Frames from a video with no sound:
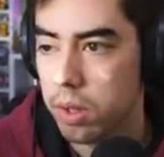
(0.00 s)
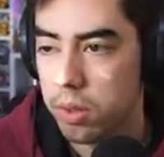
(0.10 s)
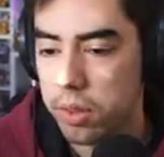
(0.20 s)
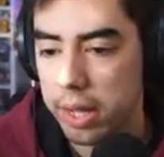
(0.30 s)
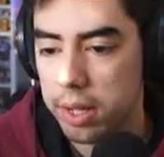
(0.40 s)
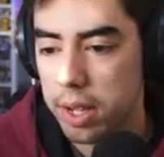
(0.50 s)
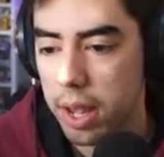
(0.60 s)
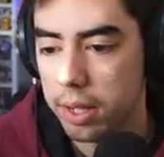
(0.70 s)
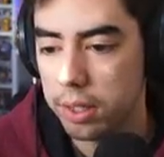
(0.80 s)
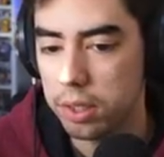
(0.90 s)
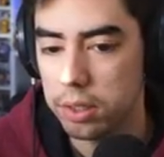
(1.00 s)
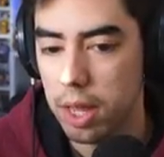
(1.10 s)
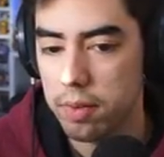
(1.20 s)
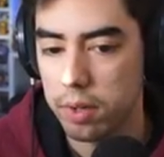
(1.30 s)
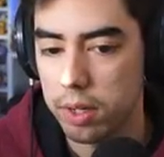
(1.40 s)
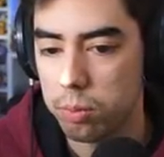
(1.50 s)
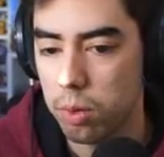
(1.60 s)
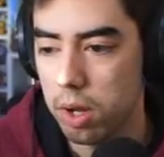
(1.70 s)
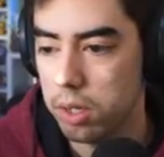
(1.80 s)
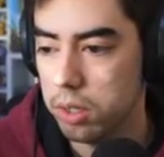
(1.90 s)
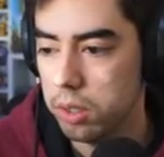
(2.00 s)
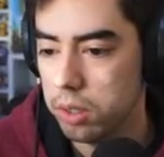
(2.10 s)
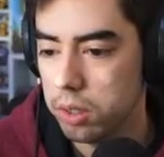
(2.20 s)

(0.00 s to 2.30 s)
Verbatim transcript: Second and 11, a run